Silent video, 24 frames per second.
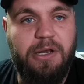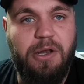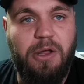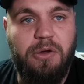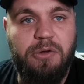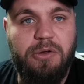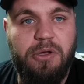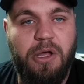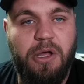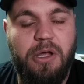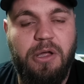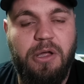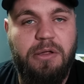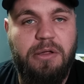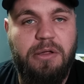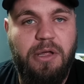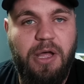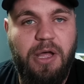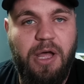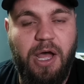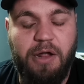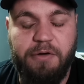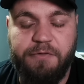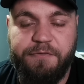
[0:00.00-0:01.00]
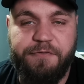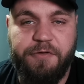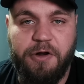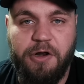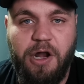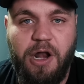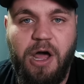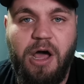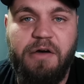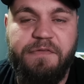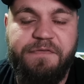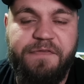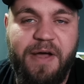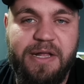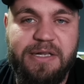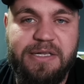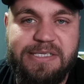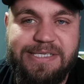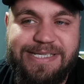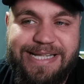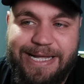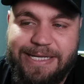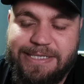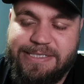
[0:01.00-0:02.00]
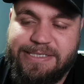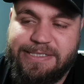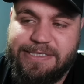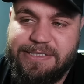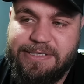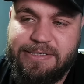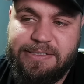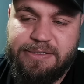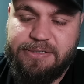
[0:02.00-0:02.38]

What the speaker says: longer. And for a lot of fans, that's